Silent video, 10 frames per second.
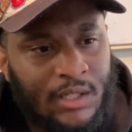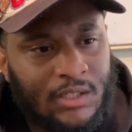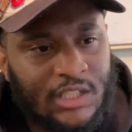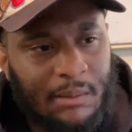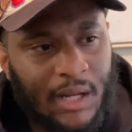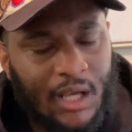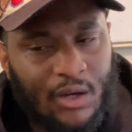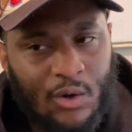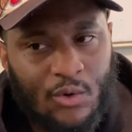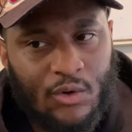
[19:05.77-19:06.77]
So I'm like,
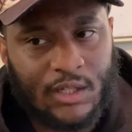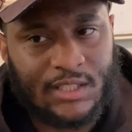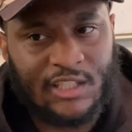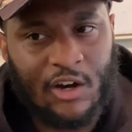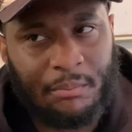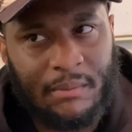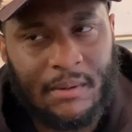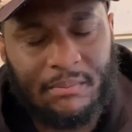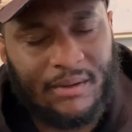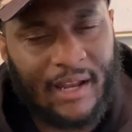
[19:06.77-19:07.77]
cool, because it's going to bring me,
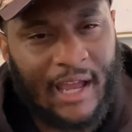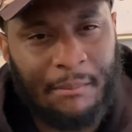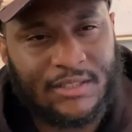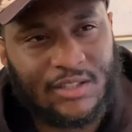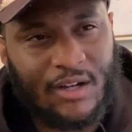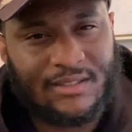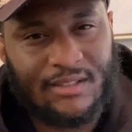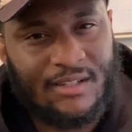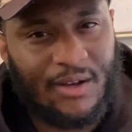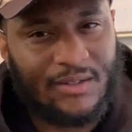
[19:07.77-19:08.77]
like, I'm going to start,
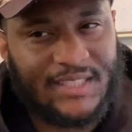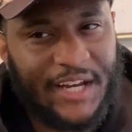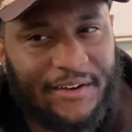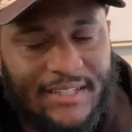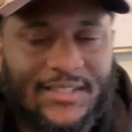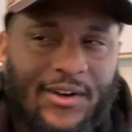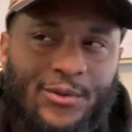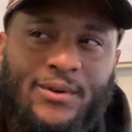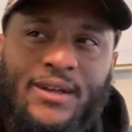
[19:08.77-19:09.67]
you know, tearing. So